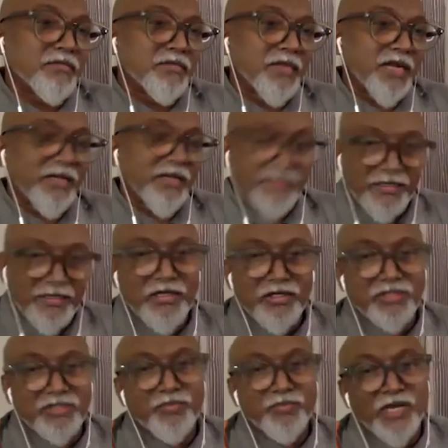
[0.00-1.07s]
I think it
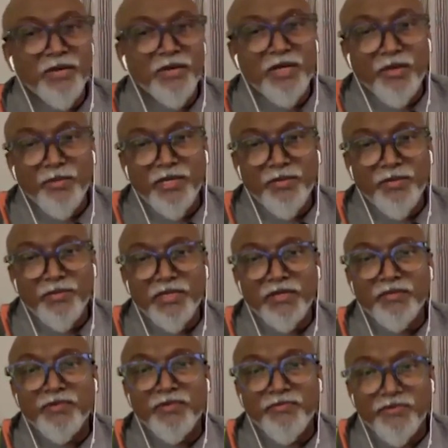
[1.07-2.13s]
is my
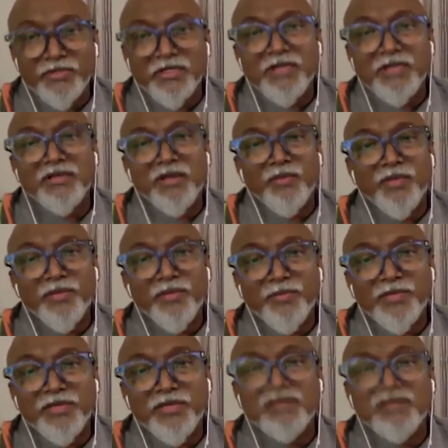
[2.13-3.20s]
commitment. Before that
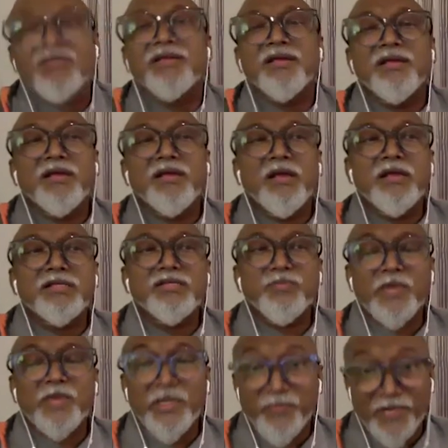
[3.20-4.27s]
commitment, uh, it's
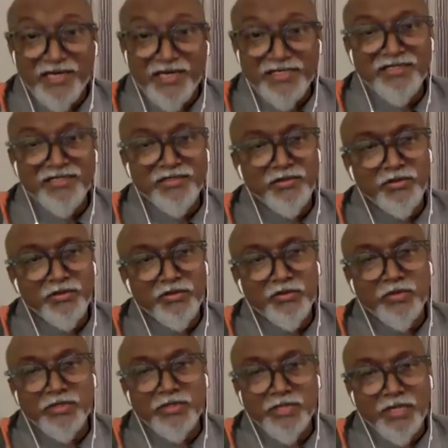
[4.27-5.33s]
my passion to do
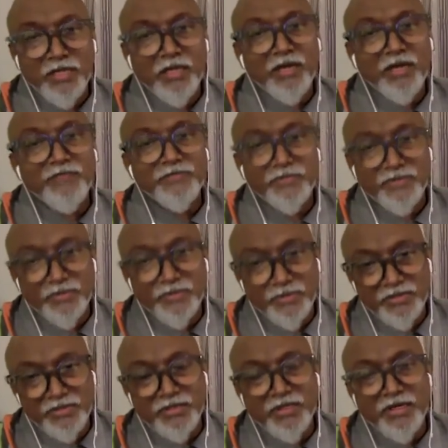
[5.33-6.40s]
what I love to do
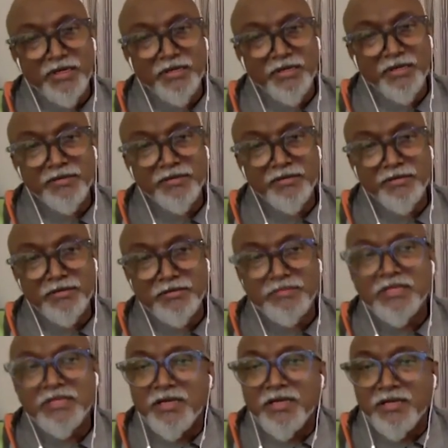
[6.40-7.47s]
it, and uh,
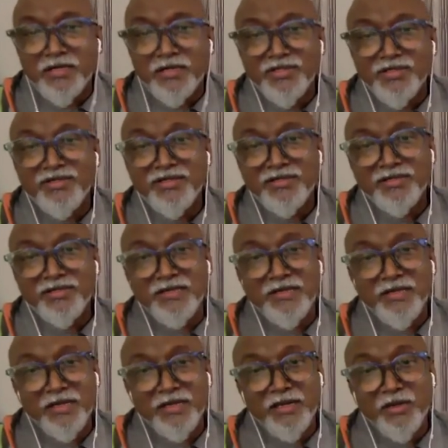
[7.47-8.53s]

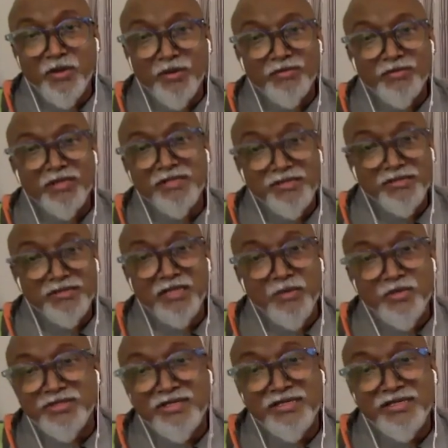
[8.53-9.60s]
continuously, you know, the, there
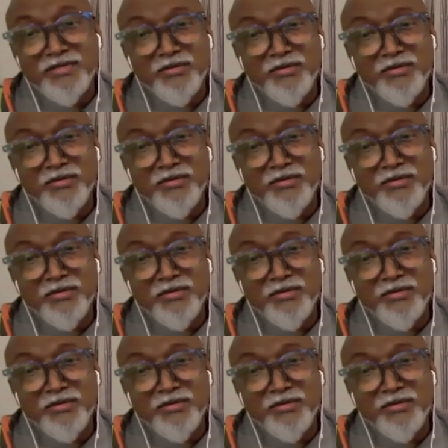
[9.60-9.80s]
was an in,